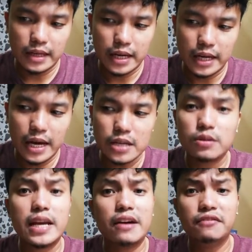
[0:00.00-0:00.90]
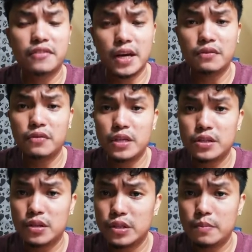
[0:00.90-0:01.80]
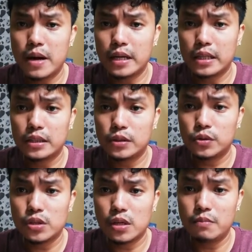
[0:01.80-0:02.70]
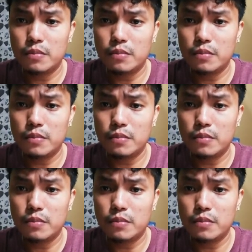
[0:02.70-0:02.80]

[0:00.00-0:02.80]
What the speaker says: I actually have 5 reasons bakit ko siya